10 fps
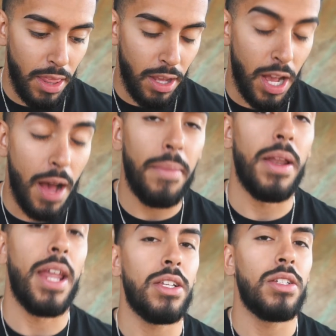The
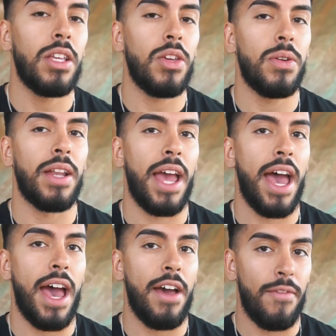combinations that you can
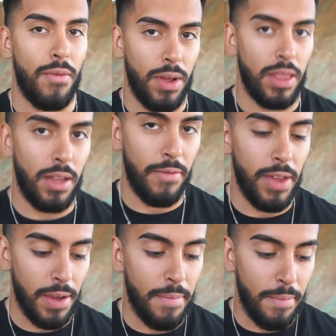have with their
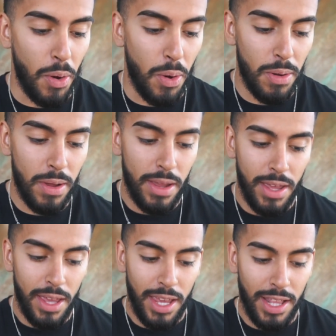vegan bowl.
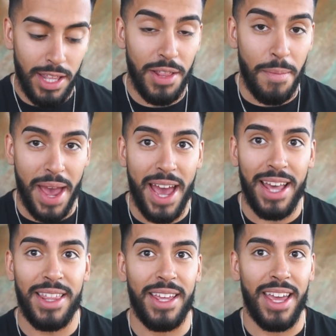He did the
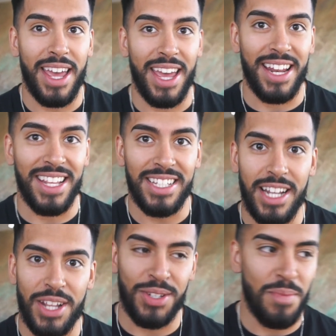math, and he
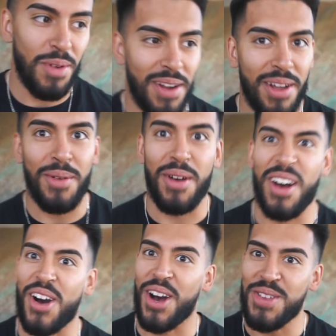said it's somewhere like one
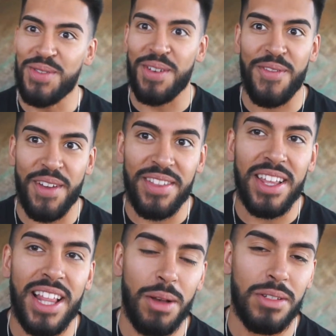hundred fifty thousand
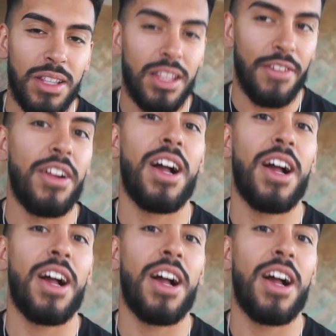yeah. different